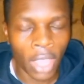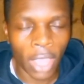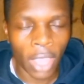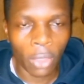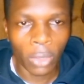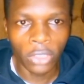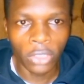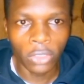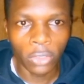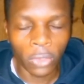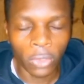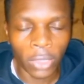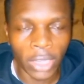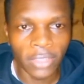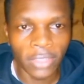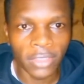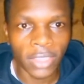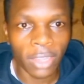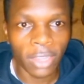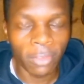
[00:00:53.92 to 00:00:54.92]
I want you to
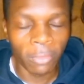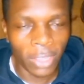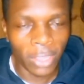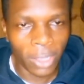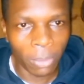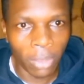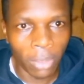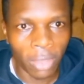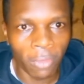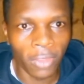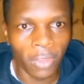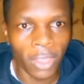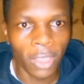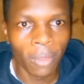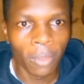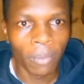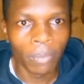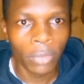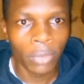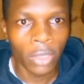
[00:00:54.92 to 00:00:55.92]
listen very briefly
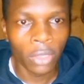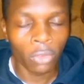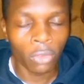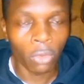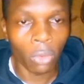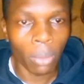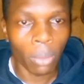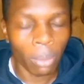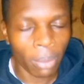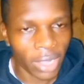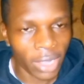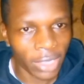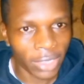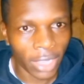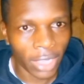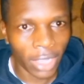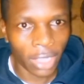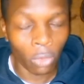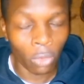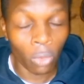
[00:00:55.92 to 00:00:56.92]
to
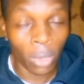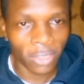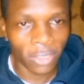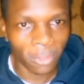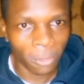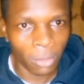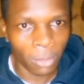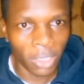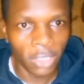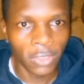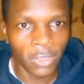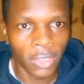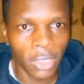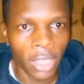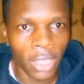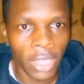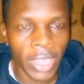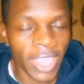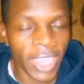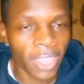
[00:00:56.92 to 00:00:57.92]
Martha Karua's speech
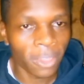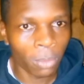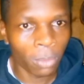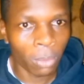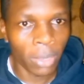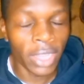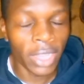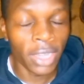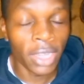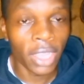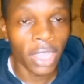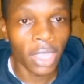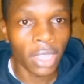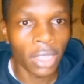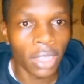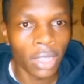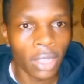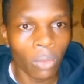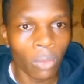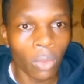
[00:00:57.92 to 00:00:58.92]
explaining
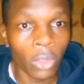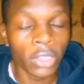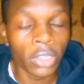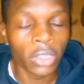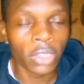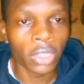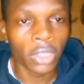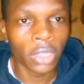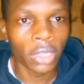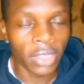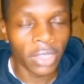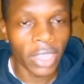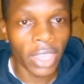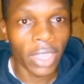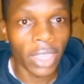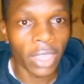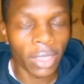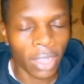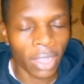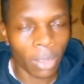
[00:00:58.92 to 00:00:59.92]
what
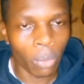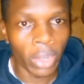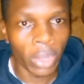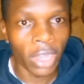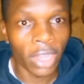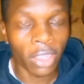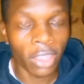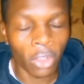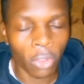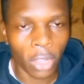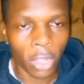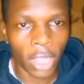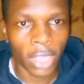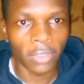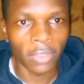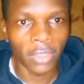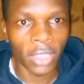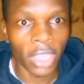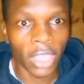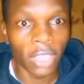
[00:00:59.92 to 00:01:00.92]
the Kamwene
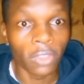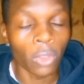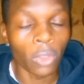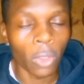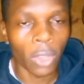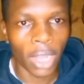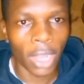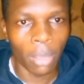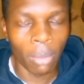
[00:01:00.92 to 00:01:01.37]
Caucus is all